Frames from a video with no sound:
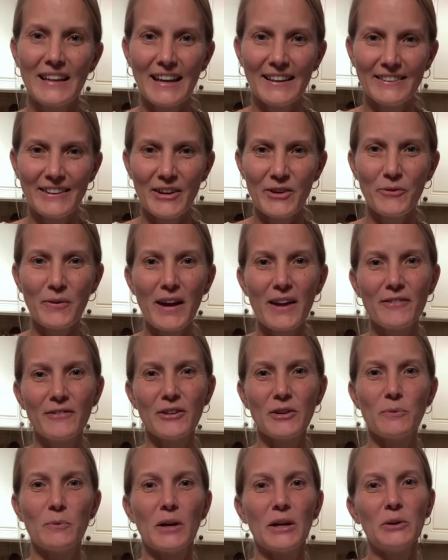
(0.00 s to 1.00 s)
Hello,
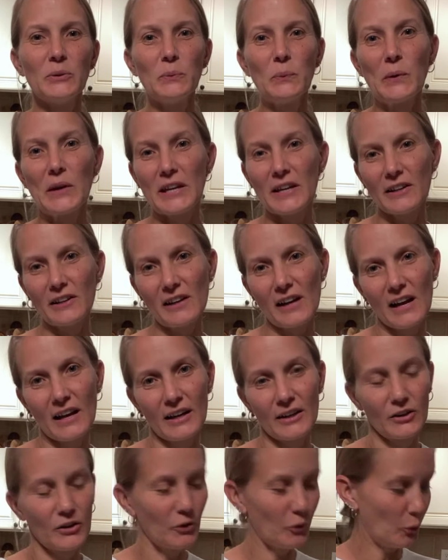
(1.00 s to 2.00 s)
everyone. We are
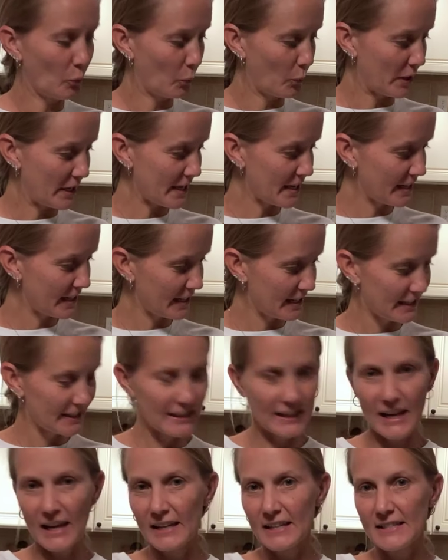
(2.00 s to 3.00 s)
on week
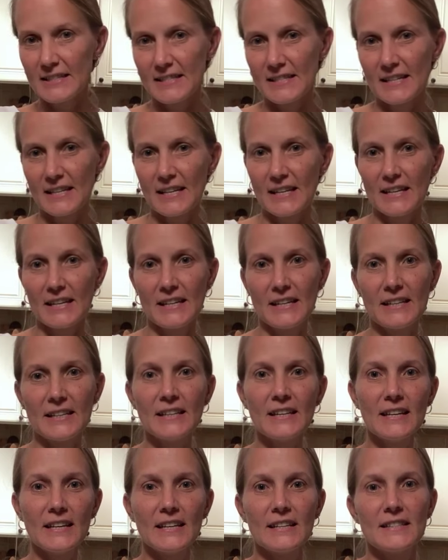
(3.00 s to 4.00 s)
19.
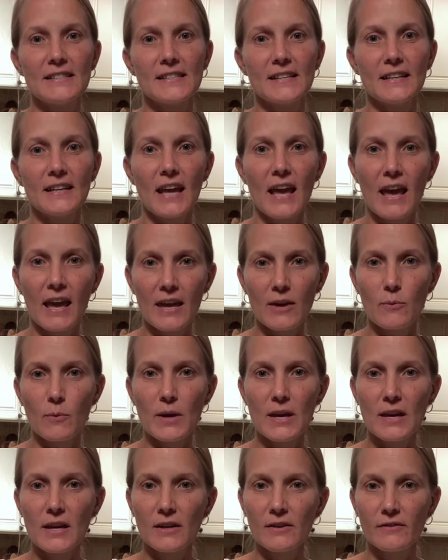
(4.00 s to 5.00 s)
It's an A
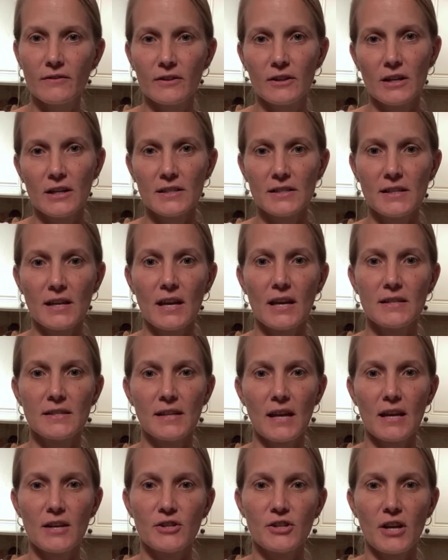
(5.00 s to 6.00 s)
week for
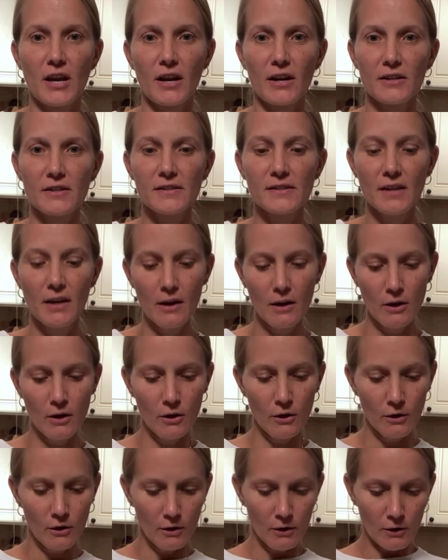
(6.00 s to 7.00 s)
CSA shares.
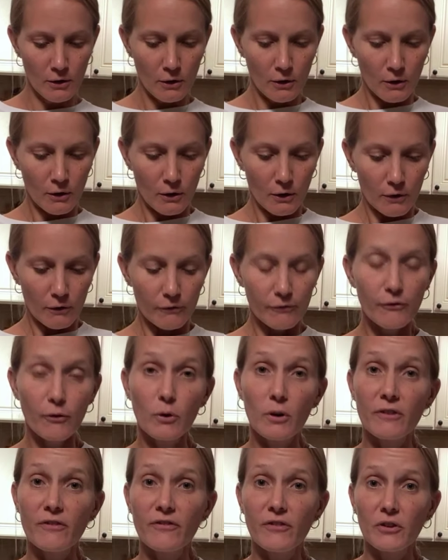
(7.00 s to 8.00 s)

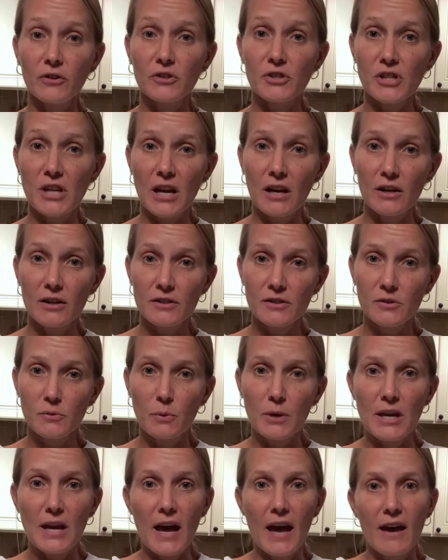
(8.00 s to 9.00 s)
For full shares,
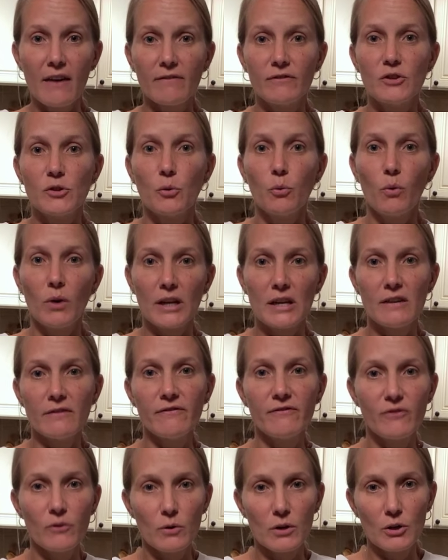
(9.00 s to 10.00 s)
we have
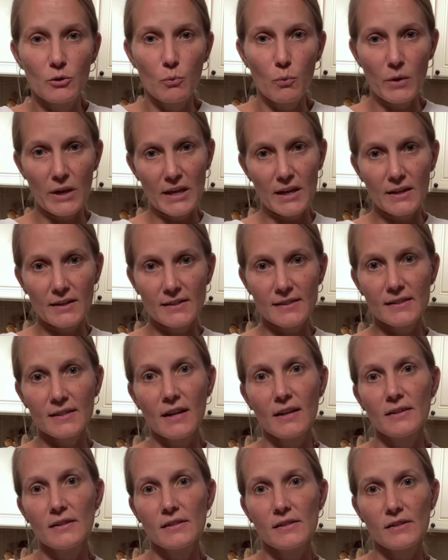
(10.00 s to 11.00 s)
24 weeks.
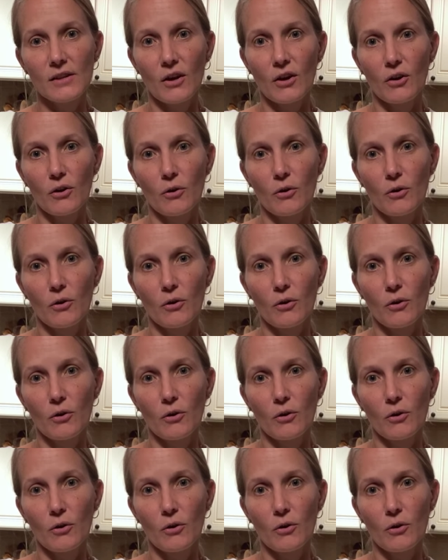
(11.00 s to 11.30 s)
So